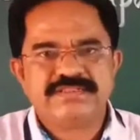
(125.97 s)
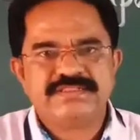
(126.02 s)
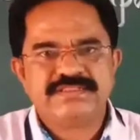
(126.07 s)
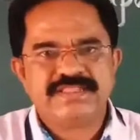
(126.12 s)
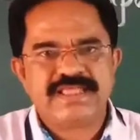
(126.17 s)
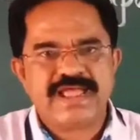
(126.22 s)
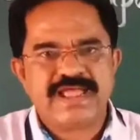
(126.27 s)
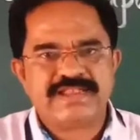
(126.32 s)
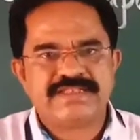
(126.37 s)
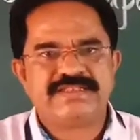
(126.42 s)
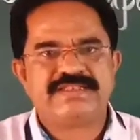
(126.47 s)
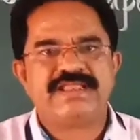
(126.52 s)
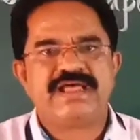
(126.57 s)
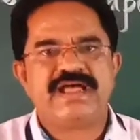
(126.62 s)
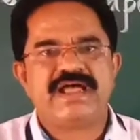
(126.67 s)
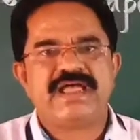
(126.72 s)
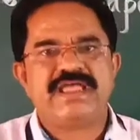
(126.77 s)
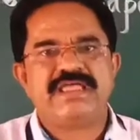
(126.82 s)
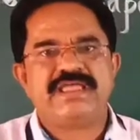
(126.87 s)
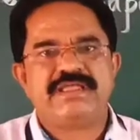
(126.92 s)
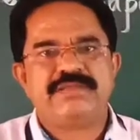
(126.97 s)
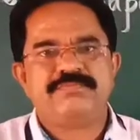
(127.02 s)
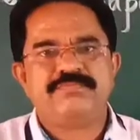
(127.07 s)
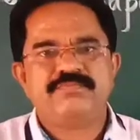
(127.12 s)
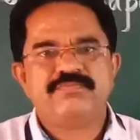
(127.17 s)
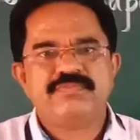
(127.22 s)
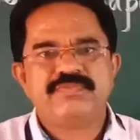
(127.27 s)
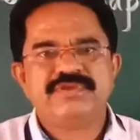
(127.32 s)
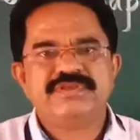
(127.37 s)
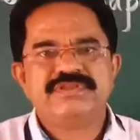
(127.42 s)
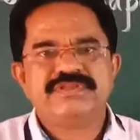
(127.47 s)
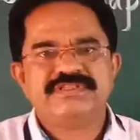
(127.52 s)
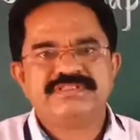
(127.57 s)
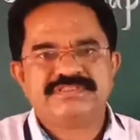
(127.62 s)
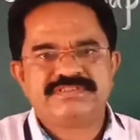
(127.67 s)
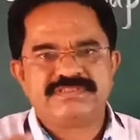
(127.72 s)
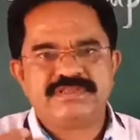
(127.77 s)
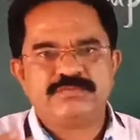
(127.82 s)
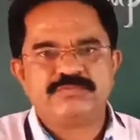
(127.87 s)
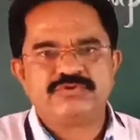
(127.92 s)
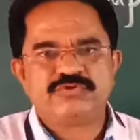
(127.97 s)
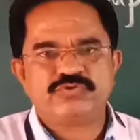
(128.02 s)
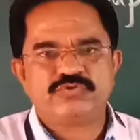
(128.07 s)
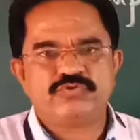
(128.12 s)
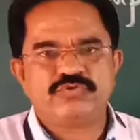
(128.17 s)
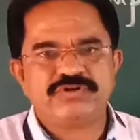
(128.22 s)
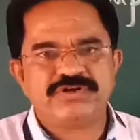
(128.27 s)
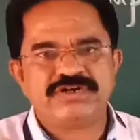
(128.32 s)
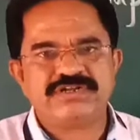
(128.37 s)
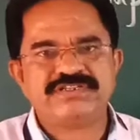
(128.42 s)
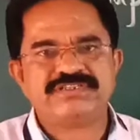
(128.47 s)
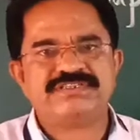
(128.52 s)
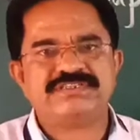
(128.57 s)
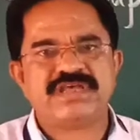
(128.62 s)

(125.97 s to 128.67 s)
that time some students